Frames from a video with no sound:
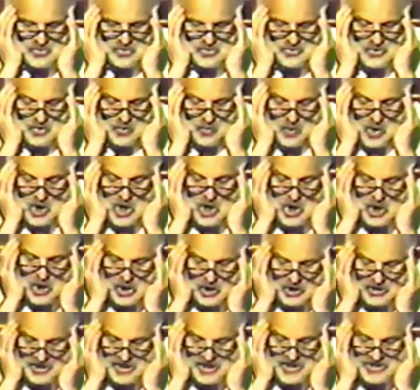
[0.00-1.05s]
The
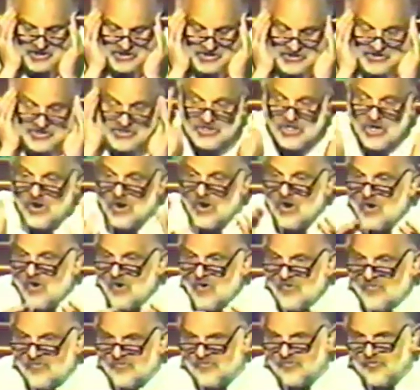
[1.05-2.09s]
world is
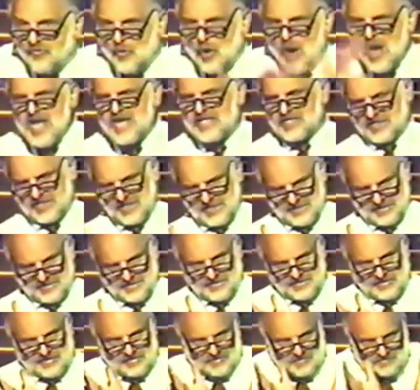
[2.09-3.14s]

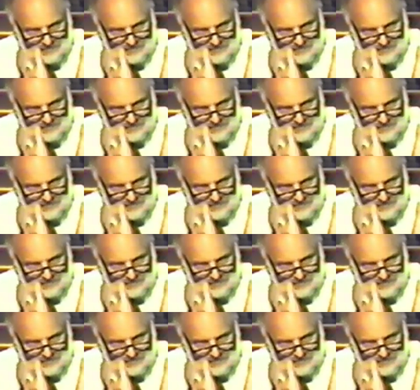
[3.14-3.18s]
freighted